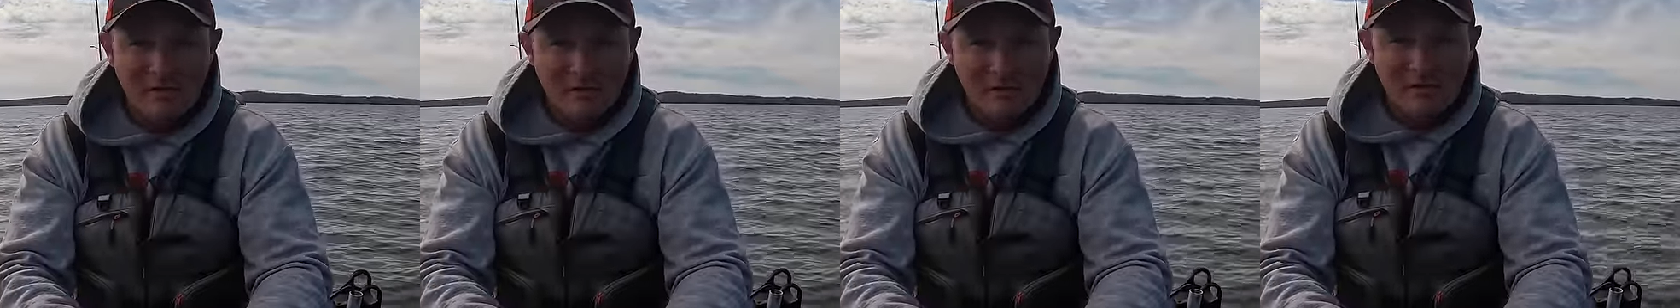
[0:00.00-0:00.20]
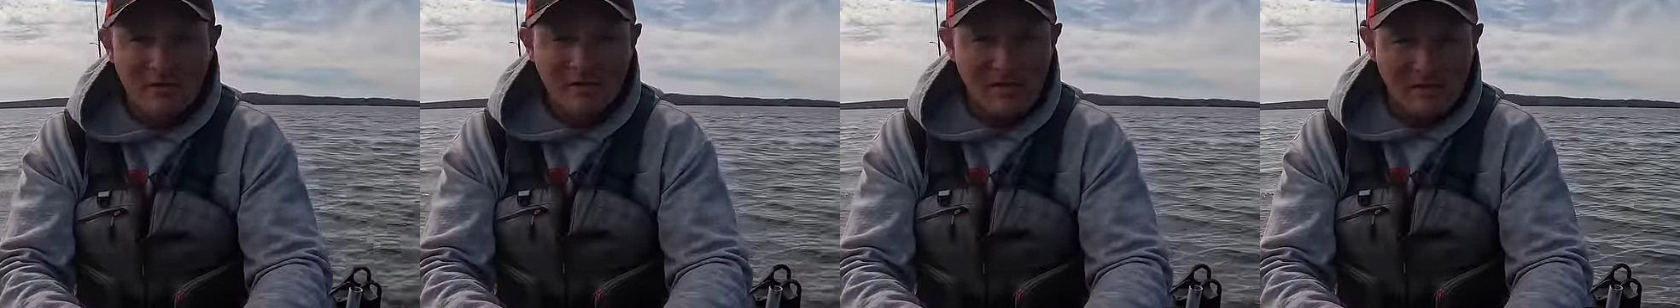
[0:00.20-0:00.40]

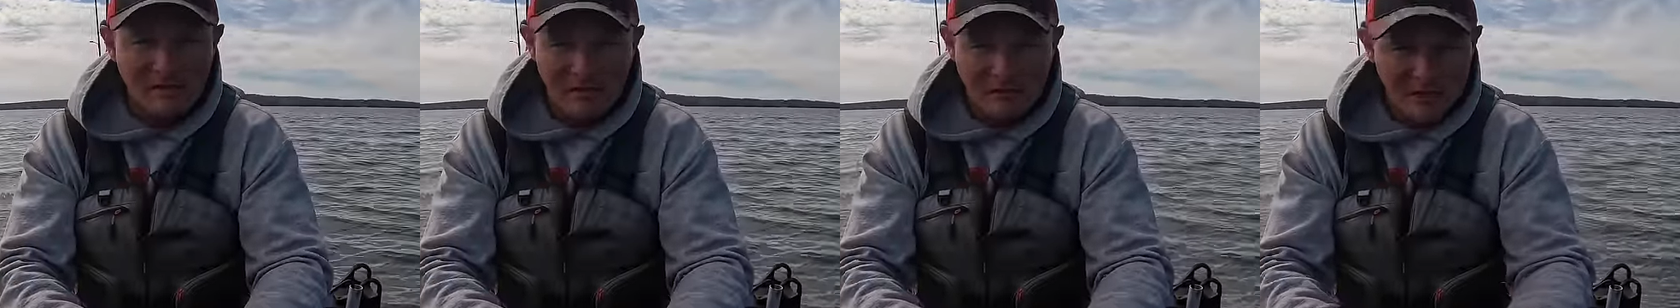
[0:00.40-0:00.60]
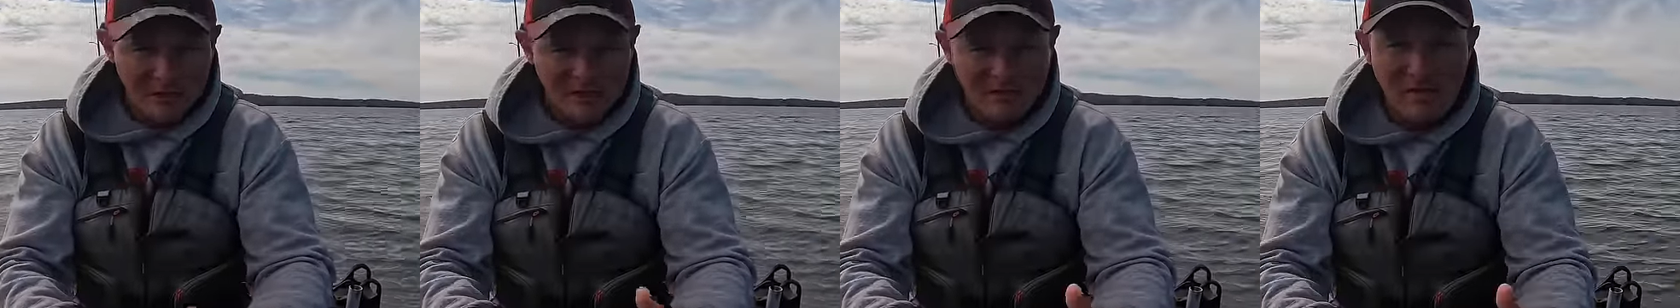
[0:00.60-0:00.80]
and, and
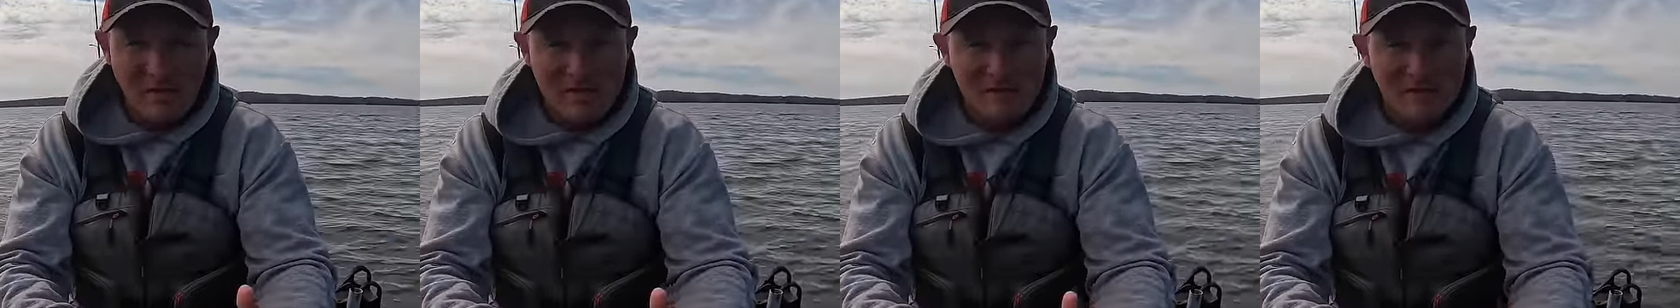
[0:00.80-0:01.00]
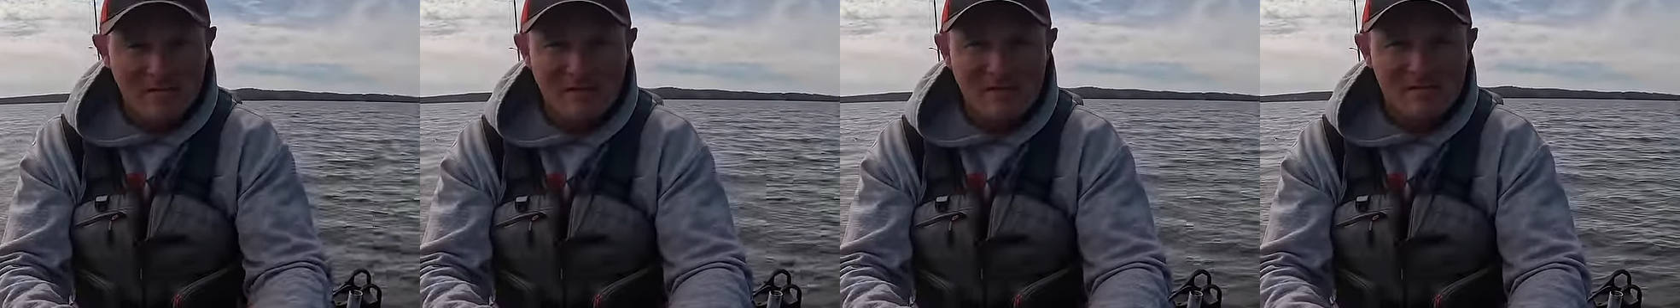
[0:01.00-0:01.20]
he was about
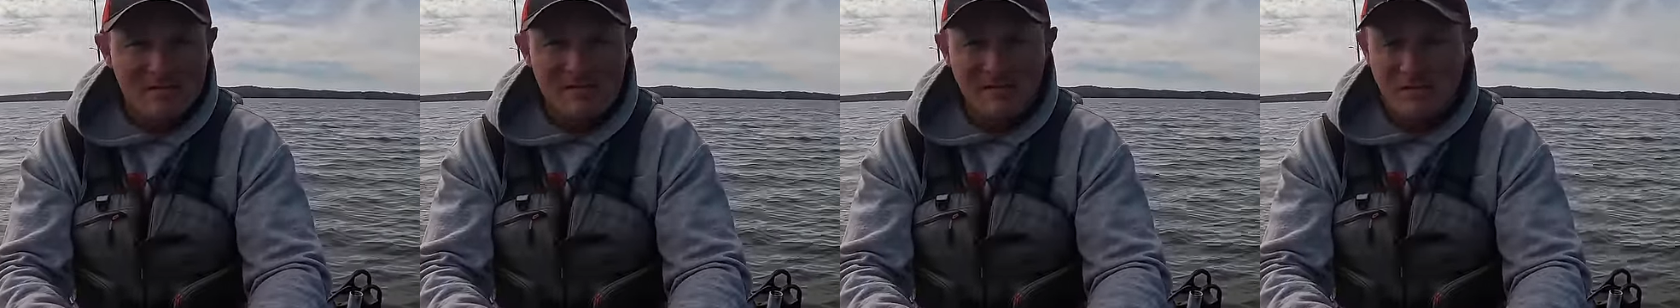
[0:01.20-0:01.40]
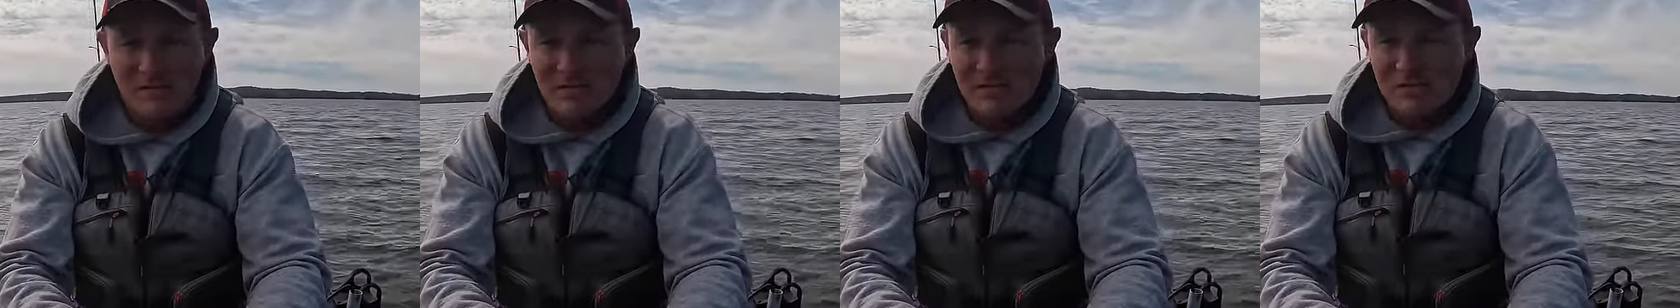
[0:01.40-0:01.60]
as big as
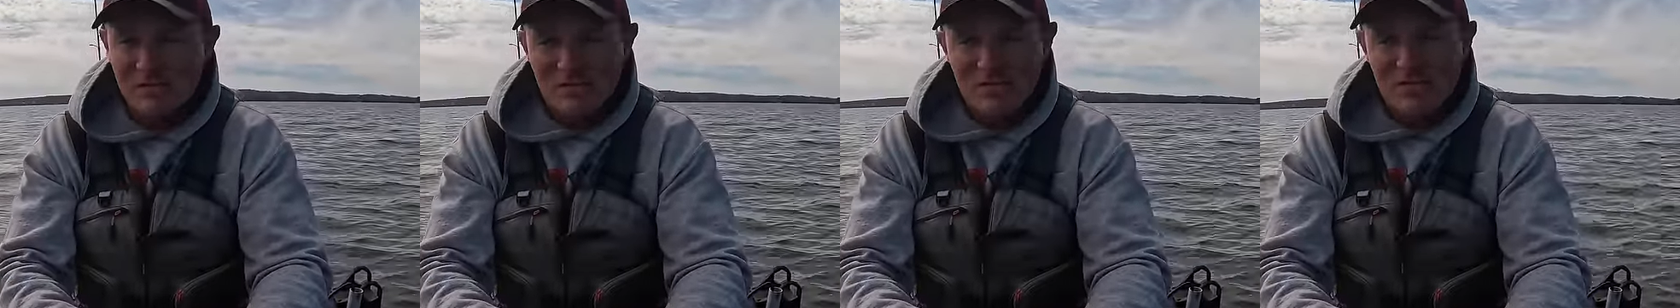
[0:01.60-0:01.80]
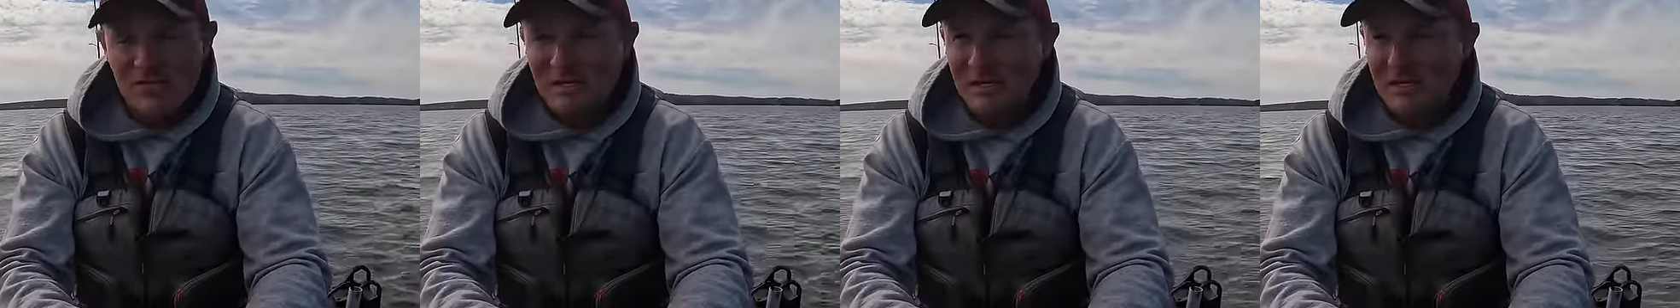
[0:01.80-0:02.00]
a bait.
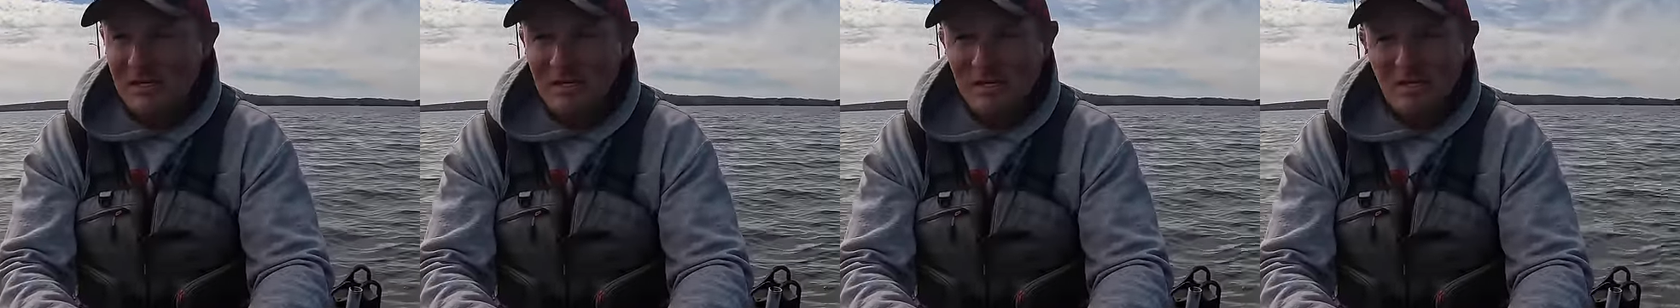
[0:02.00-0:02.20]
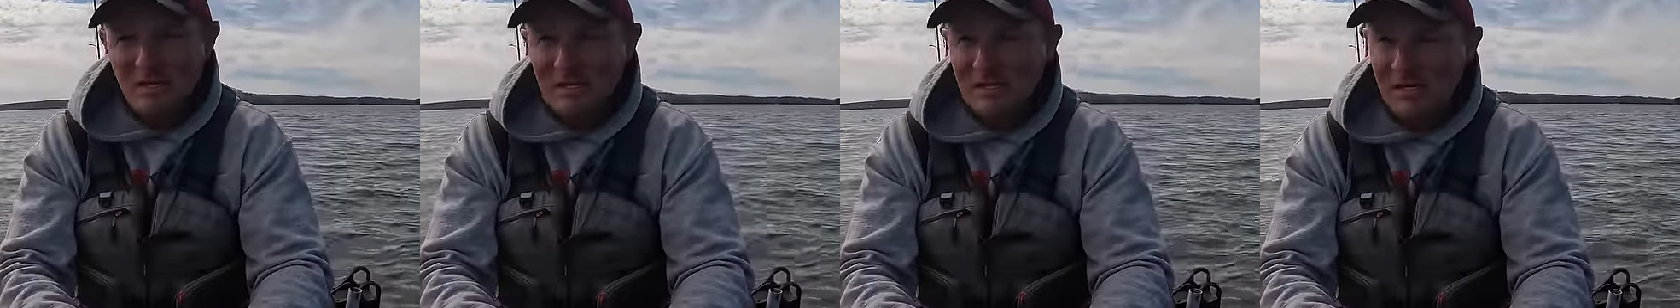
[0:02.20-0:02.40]
Just couldn't get
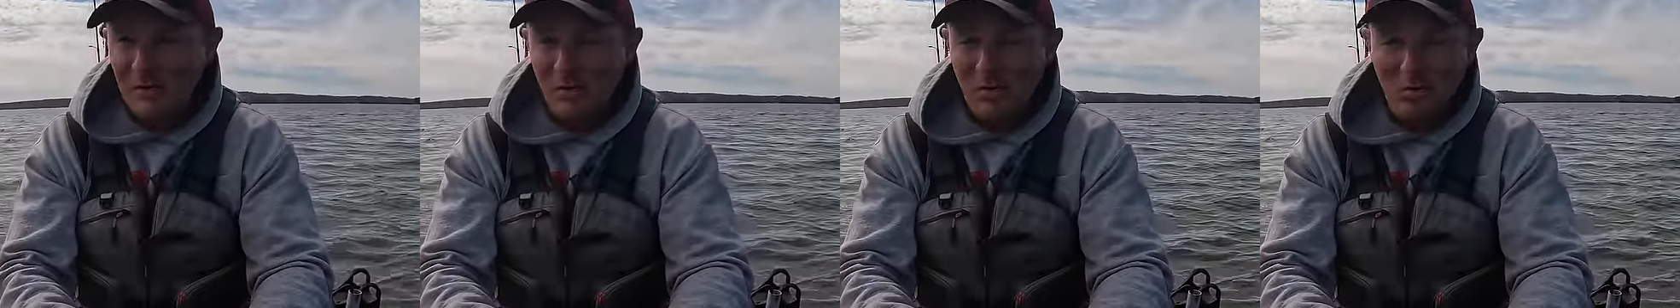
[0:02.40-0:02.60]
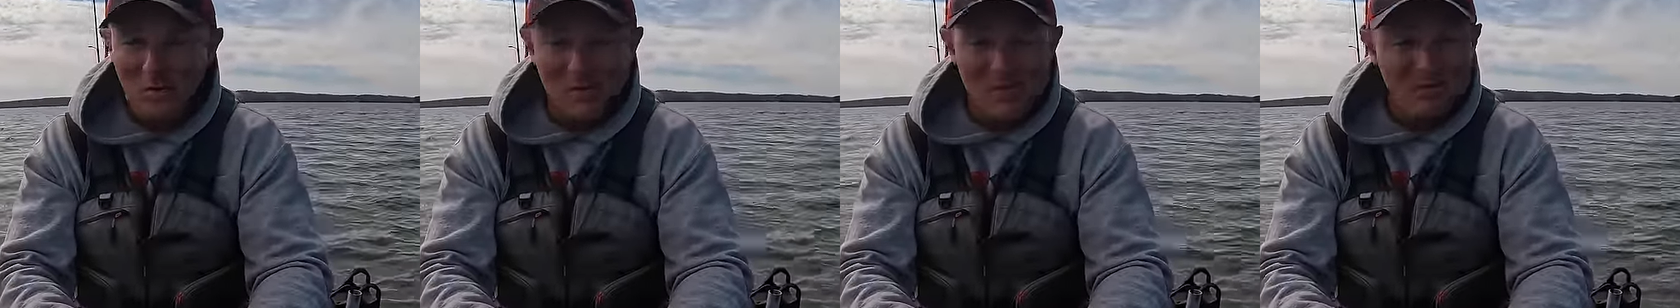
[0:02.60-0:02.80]
anything
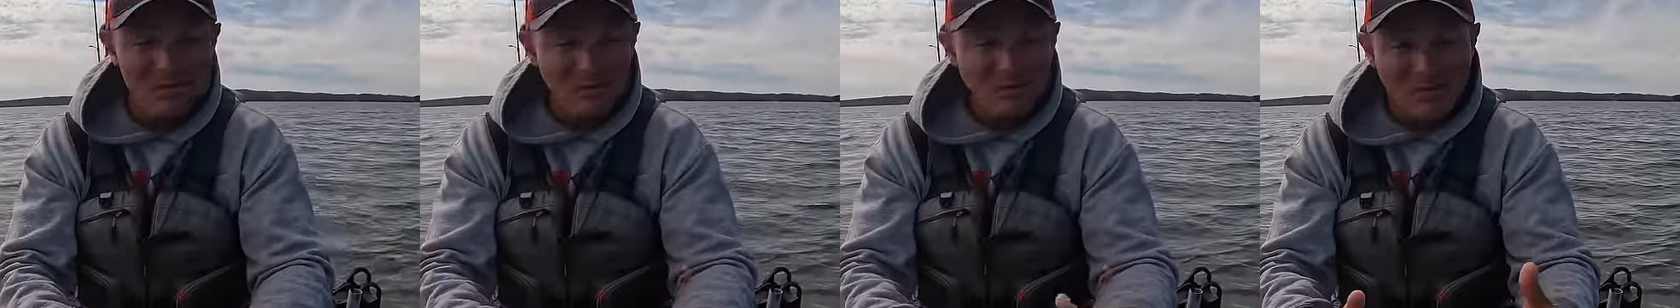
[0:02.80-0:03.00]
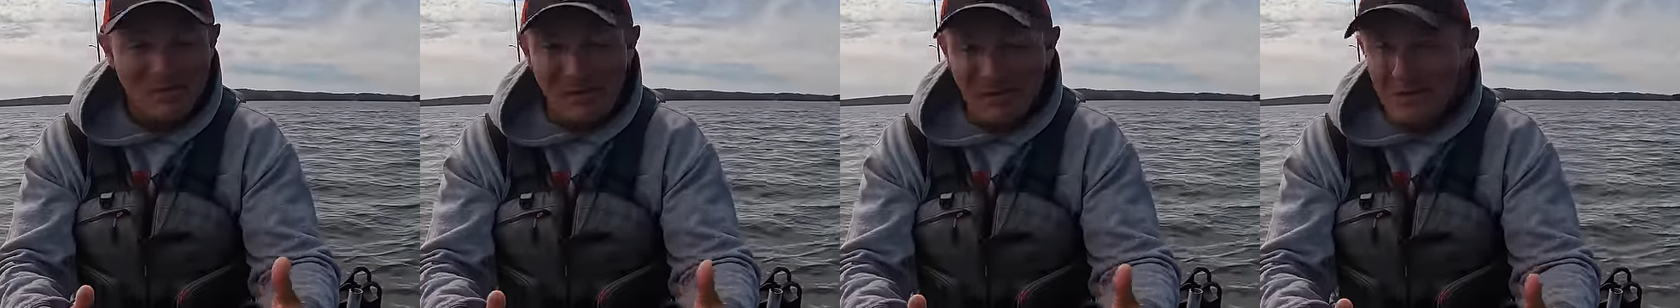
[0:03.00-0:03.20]
going.
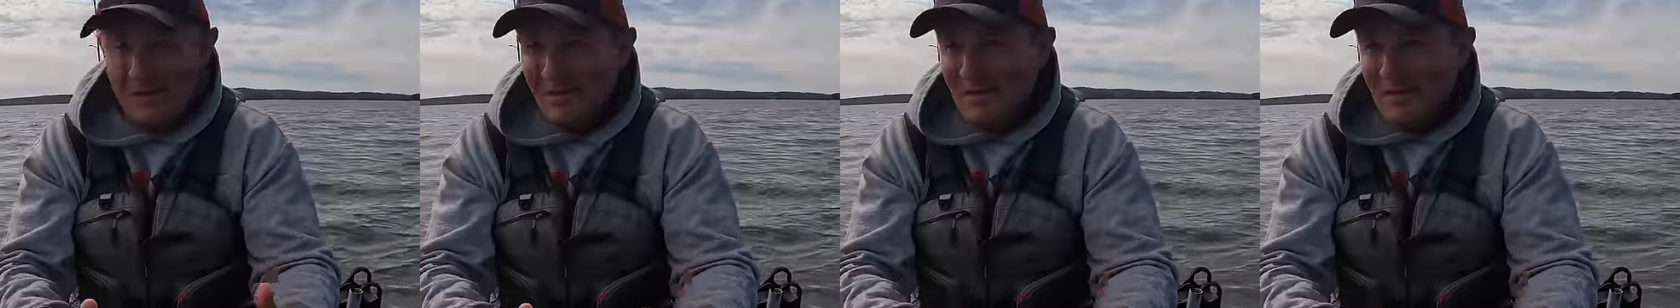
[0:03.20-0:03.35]
So